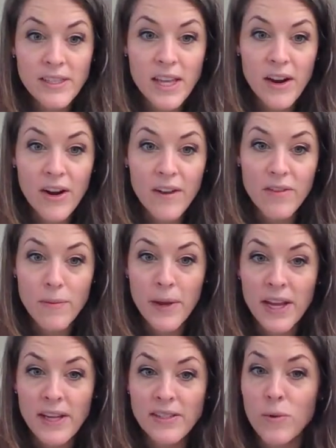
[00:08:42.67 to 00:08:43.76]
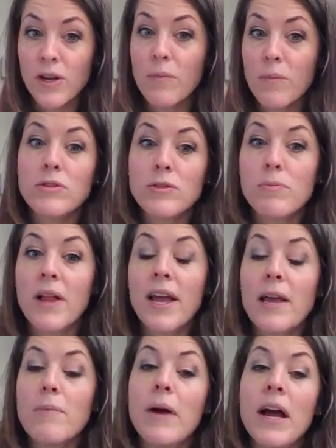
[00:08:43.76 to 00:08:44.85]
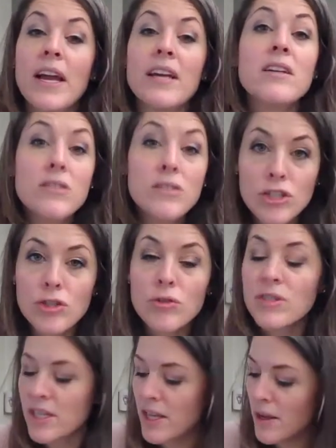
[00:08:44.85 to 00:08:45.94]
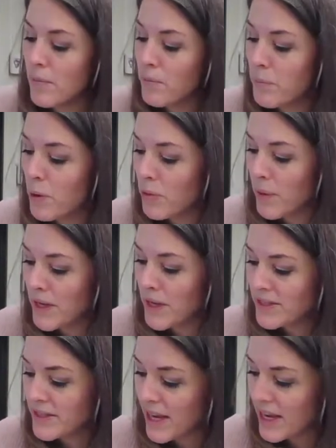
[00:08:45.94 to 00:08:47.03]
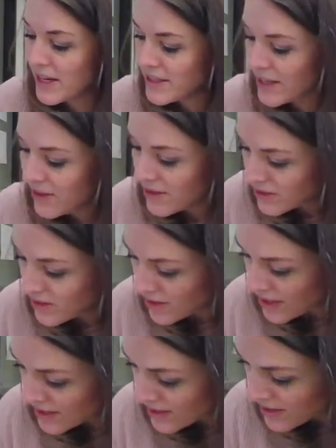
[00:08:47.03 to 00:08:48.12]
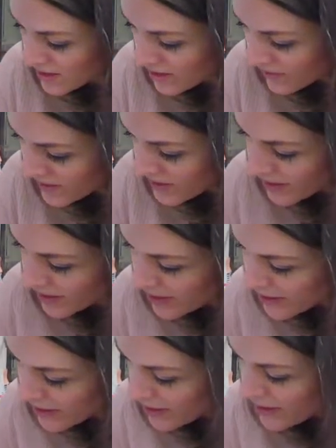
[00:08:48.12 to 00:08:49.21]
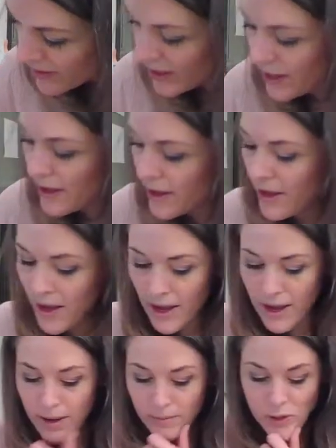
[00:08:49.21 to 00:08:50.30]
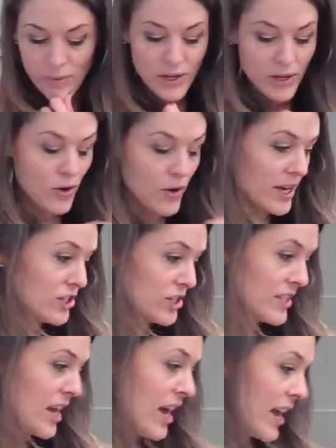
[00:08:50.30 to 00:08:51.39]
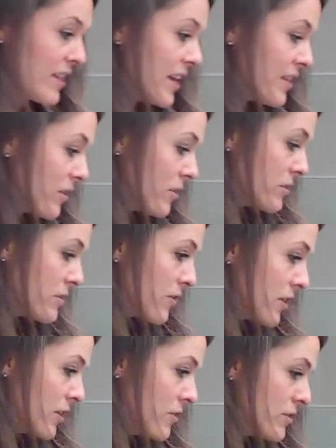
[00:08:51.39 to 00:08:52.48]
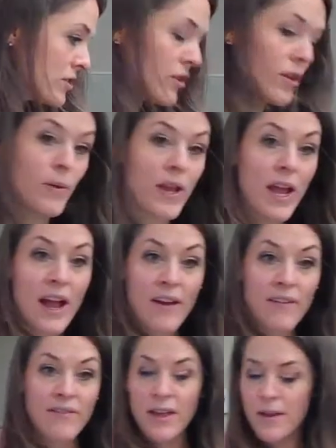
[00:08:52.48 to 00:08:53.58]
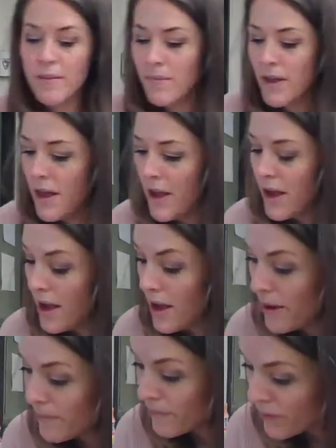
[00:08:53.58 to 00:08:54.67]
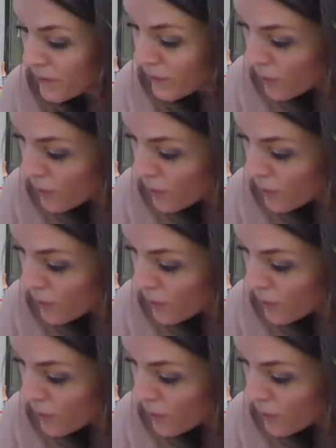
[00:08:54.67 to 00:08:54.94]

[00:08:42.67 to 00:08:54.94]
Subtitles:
area of the base. We're going to multiply it by 2 to get both bases added together. So that's the surface area. Okay, so I'm going to go ahead and just highlight those for you so that we have them for